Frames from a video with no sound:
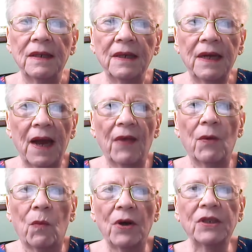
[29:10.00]
Yeah, the
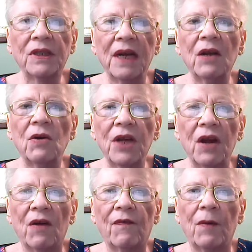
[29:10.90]
worst single
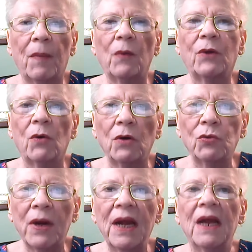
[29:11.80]
year for both
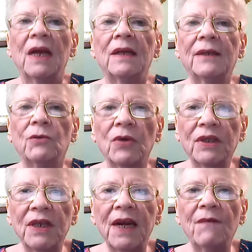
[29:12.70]
grocery,
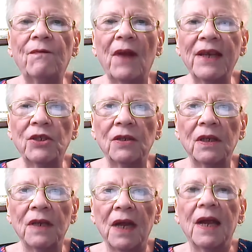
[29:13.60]
electricity
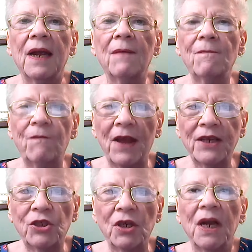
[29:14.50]
inflation,
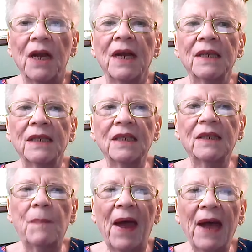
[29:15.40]
inflation since
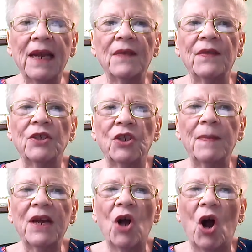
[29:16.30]
back in the
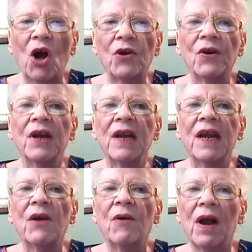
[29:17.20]
Jimmy Carter
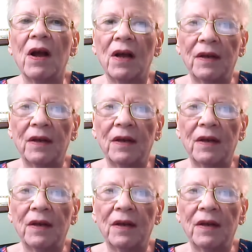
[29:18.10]
era.